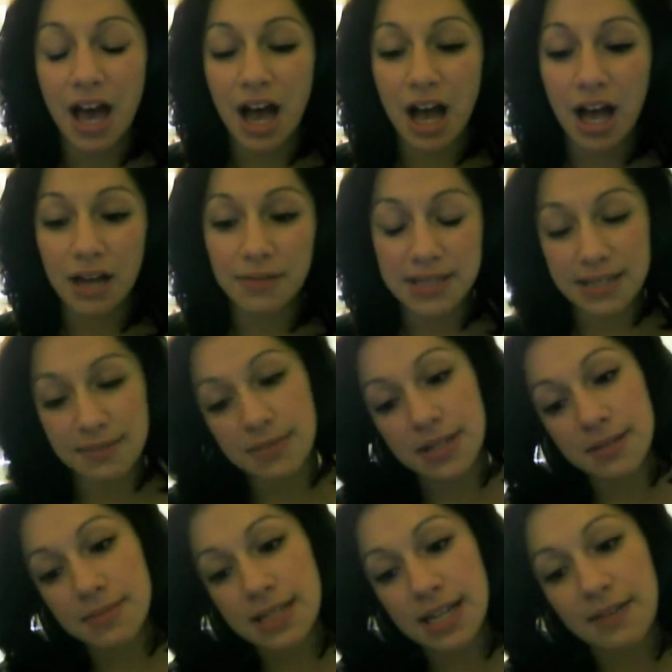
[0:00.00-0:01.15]
Um,
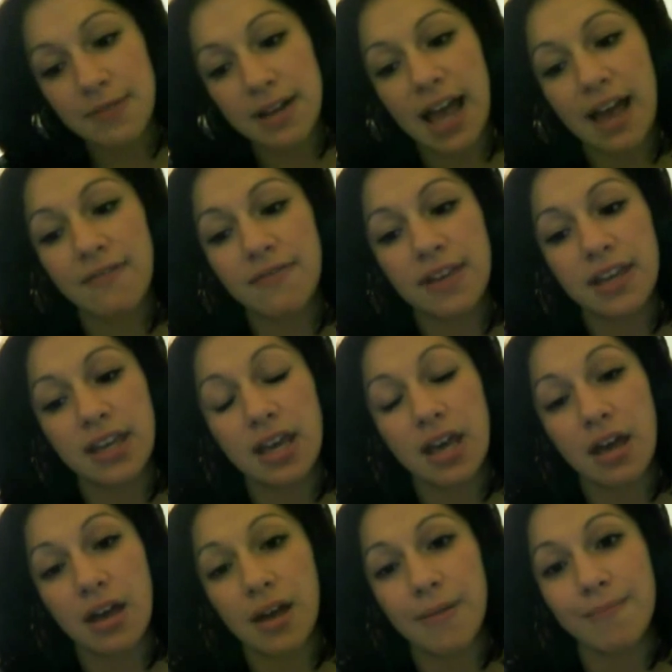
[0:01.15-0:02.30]
symptoms that I've been having,
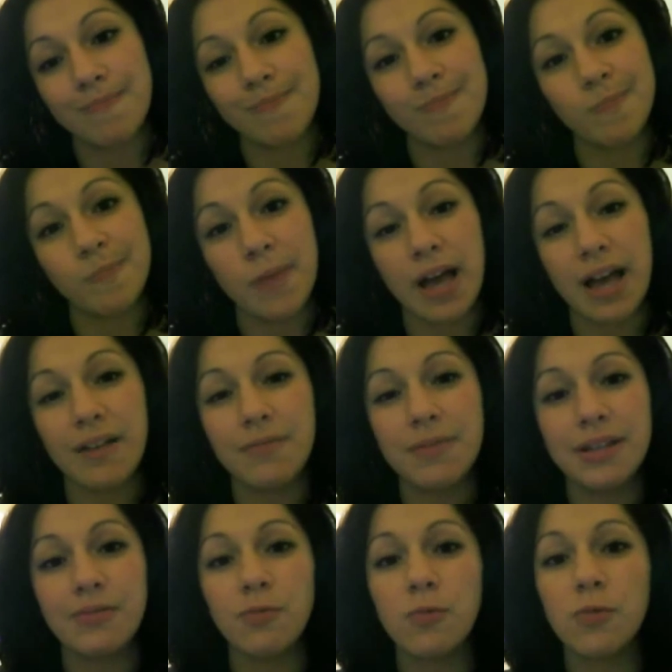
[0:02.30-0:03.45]
um, I've
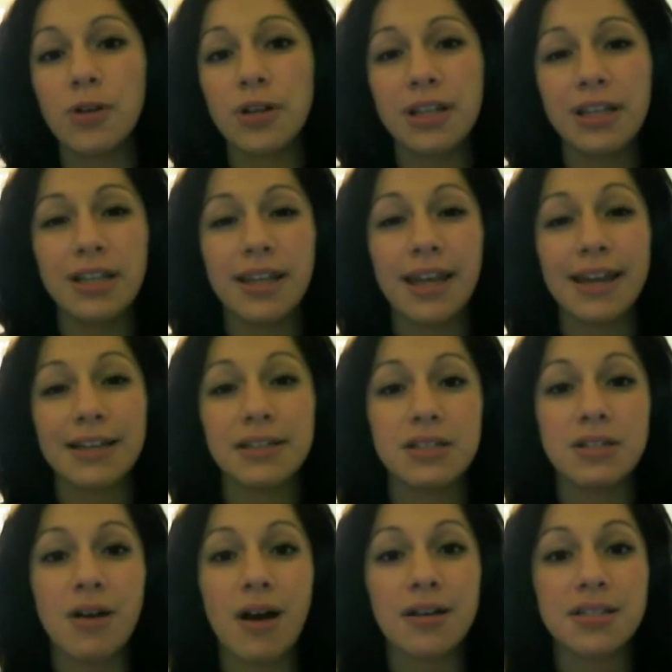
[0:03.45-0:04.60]
been really like
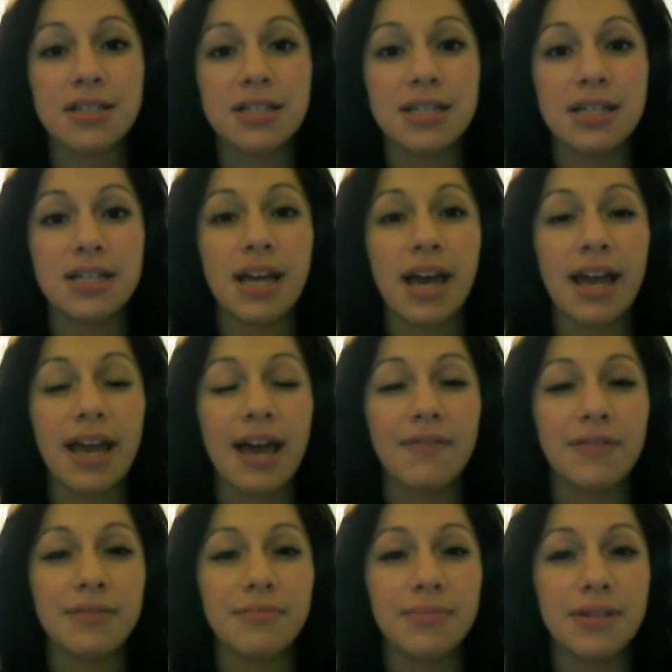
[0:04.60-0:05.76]
exhausted. I
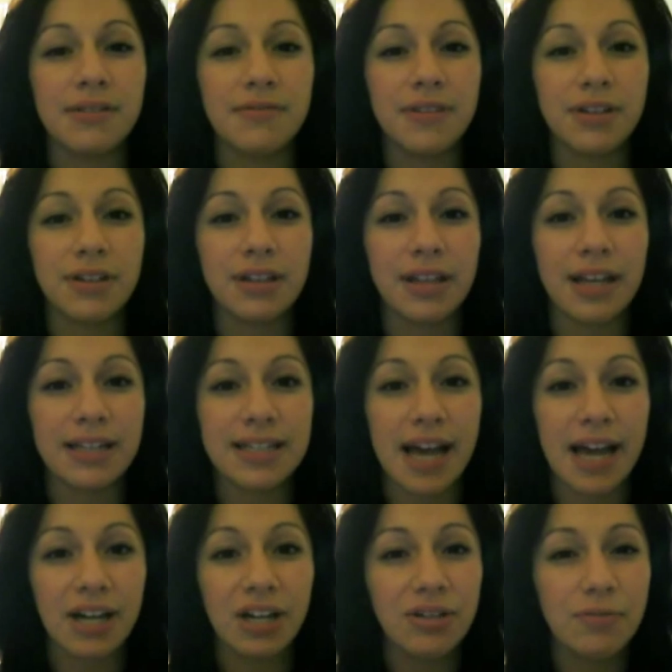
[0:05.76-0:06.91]
haven't been feeling like
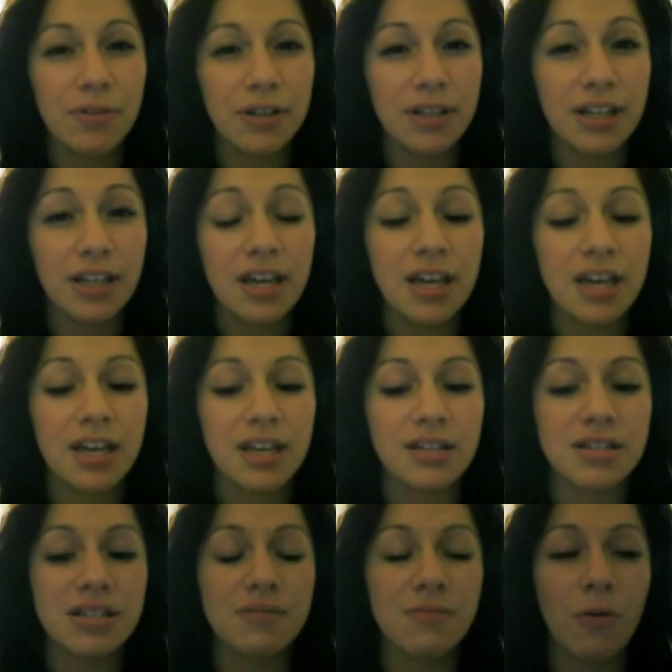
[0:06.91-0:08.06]
tired really,
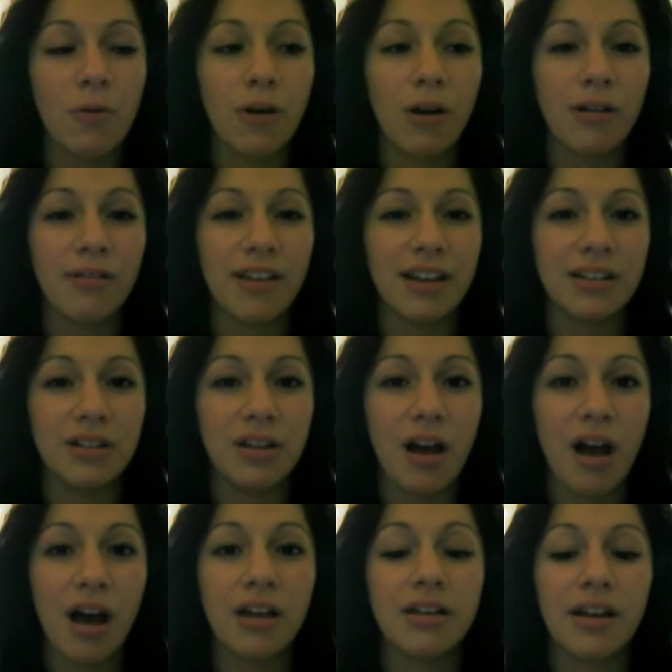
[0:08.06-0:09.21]
just more like
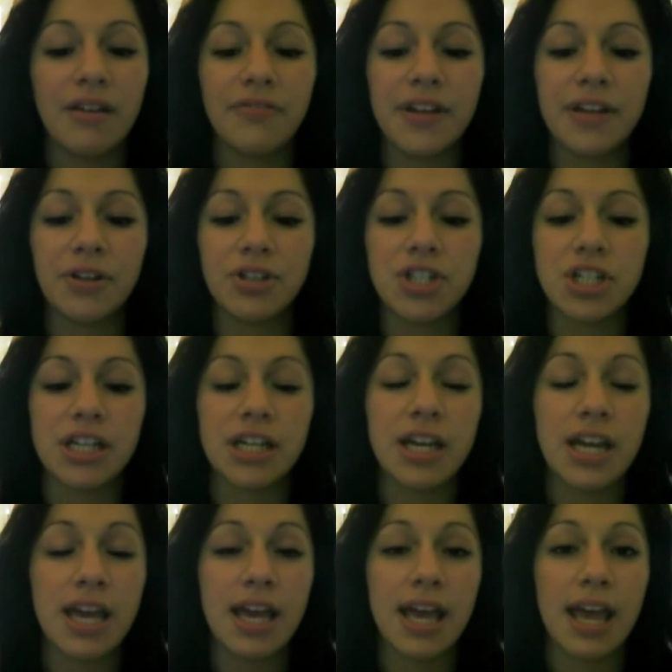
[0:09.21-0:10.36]
not enough energy.
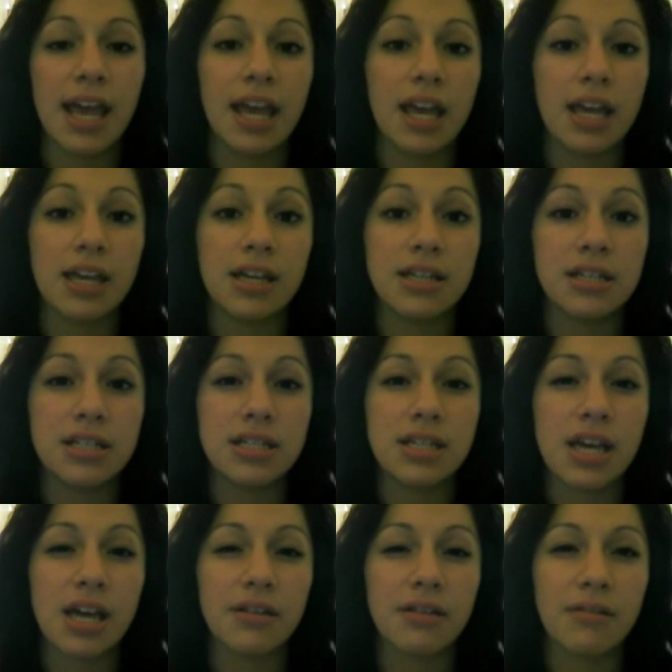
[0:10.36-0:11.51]
And
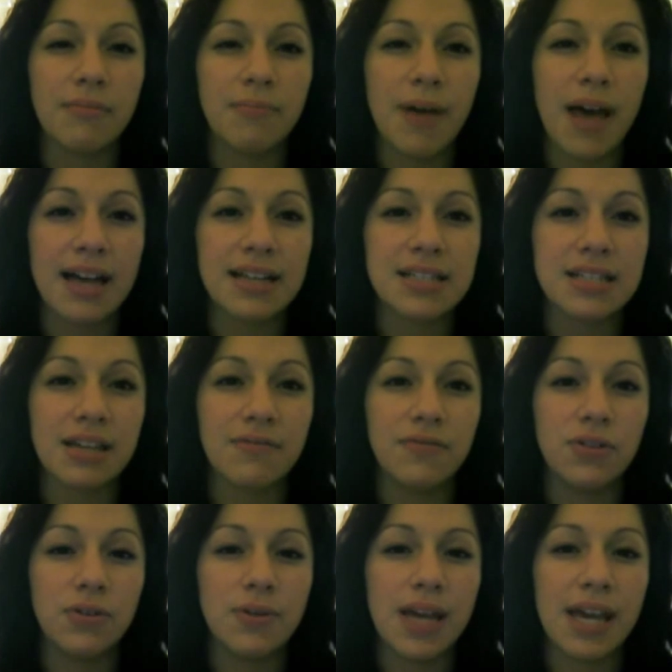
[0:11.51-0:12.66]
the past like
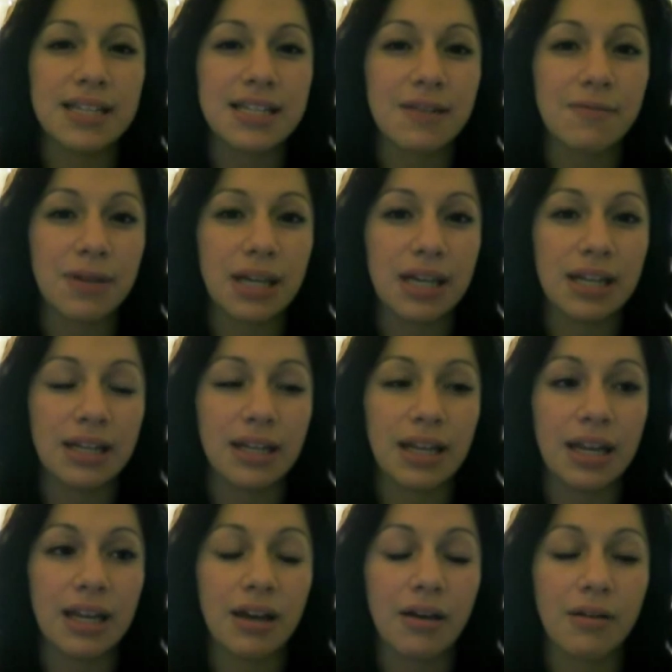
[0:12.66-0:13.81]
few days I've been getting
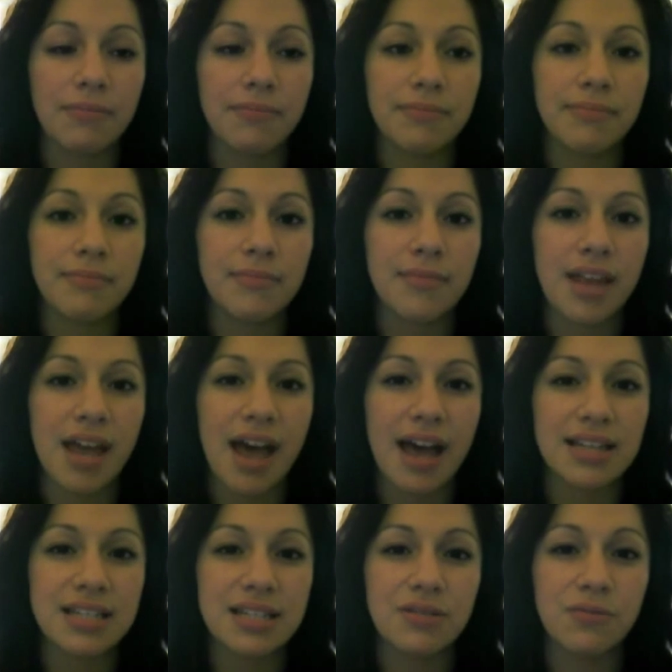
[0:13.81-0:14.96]
like um
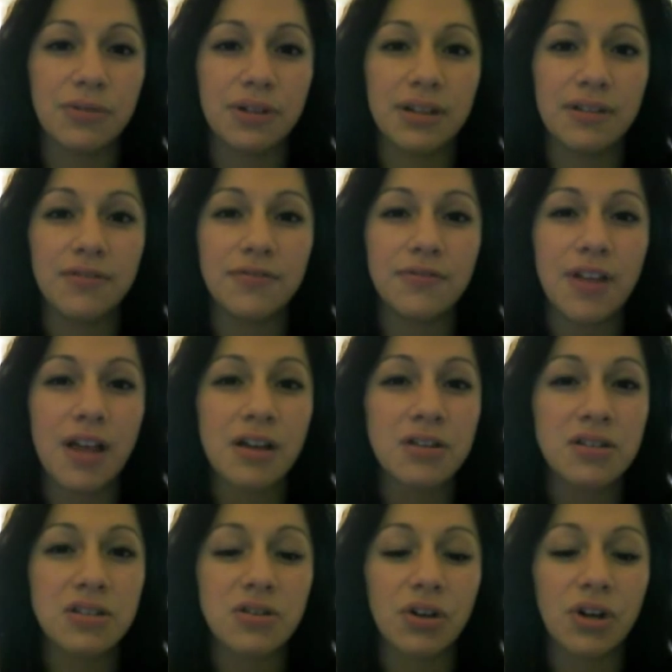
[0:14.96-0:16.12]
acid
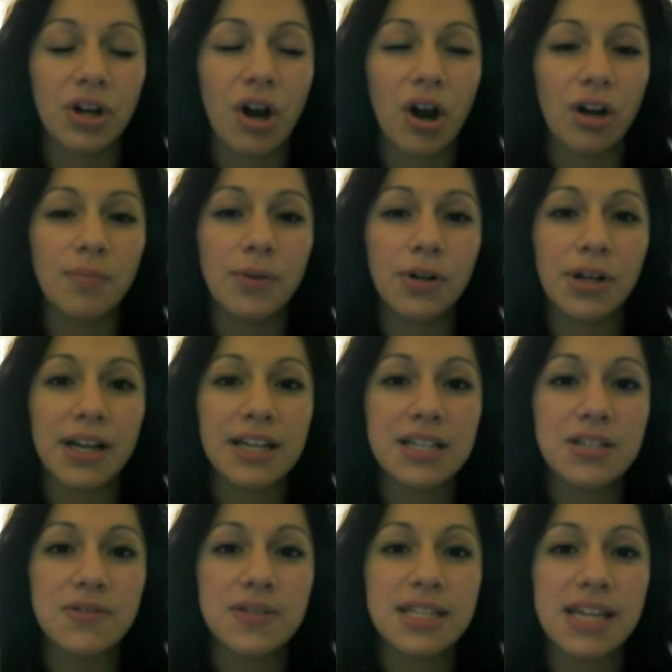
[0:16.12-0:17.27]
reflux or heartburn, I guess
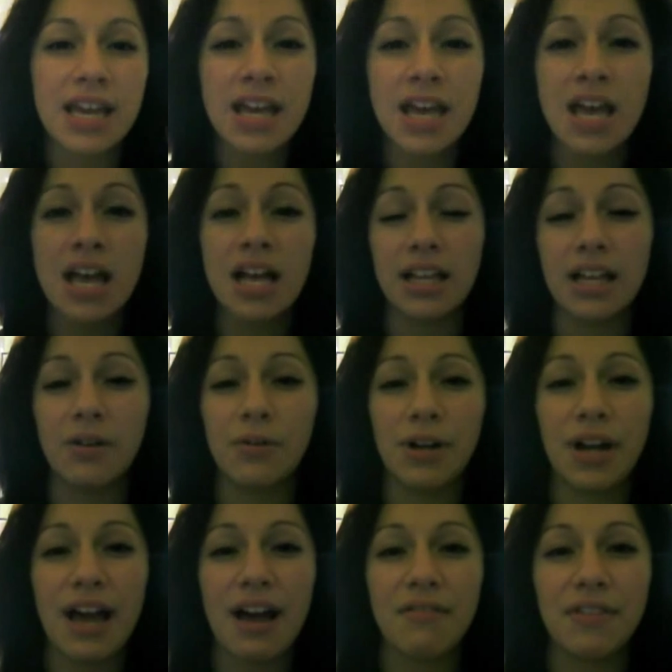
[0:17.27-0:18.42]
you'd say, like where
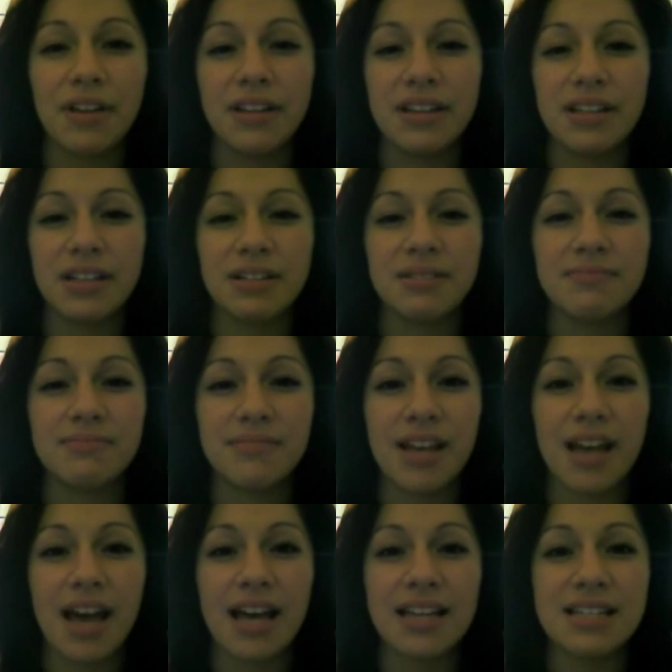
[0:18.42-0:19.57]
I have like the
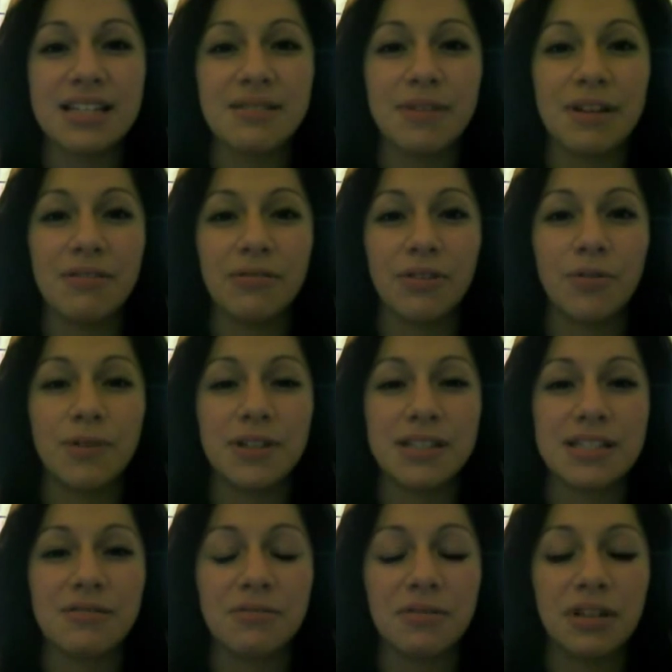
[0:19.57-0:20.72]
acid in my throat, but it
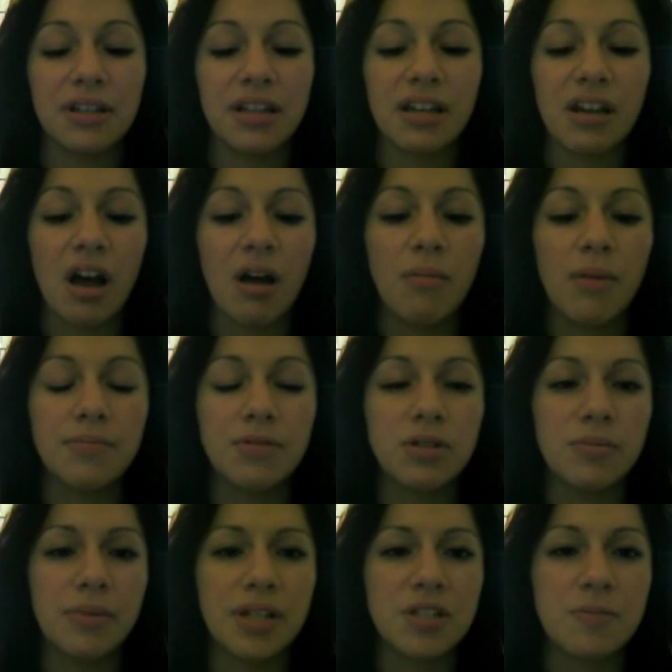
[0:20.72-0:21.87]
doesn't really like come up
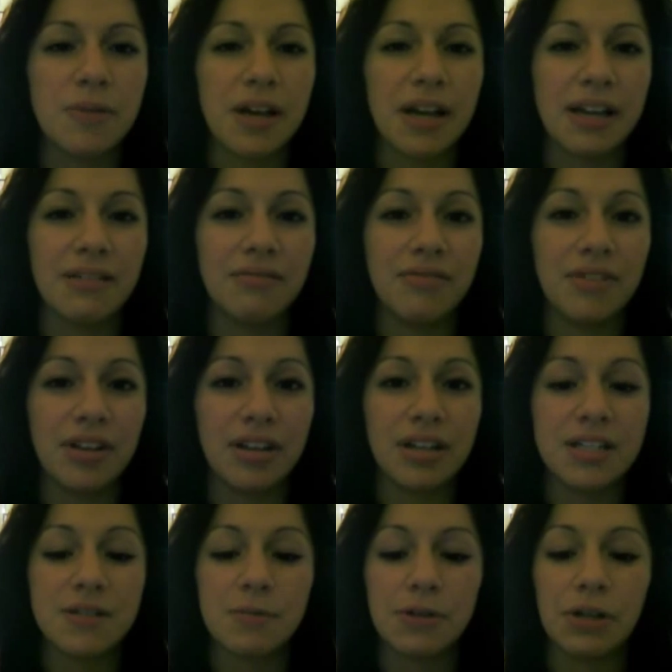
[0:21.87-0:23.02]
too much, but I can feel it and
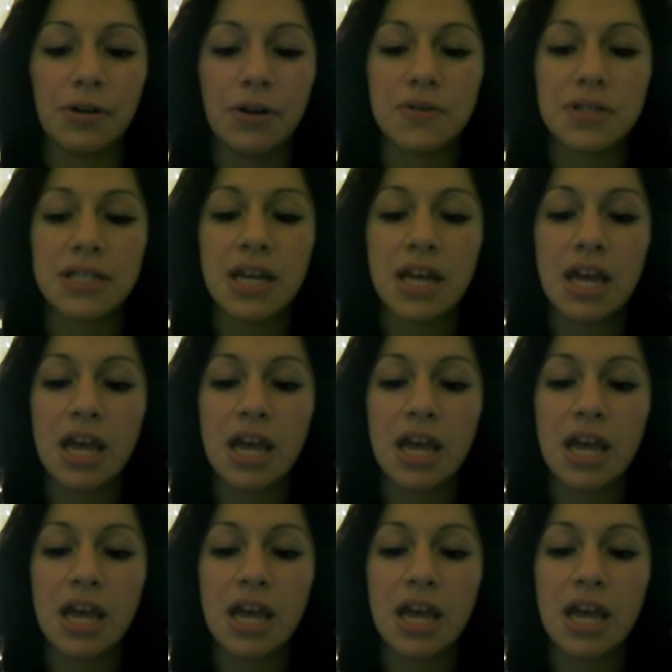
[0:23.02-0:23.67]
it's pretty gross.